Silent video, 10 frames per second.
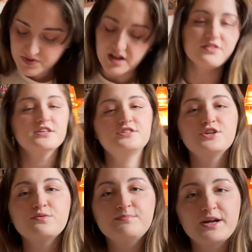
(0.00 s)
This
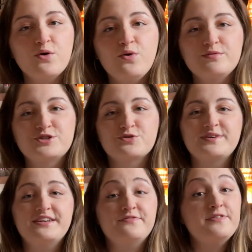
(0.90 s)
year, my goal was to
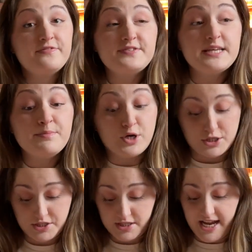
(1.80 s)
read 50
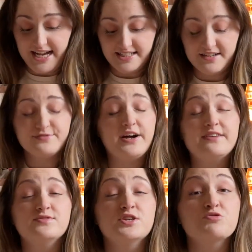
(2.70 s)
books, as in
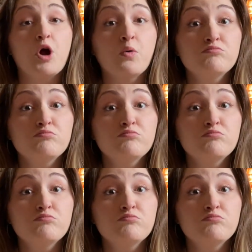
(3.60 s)
50.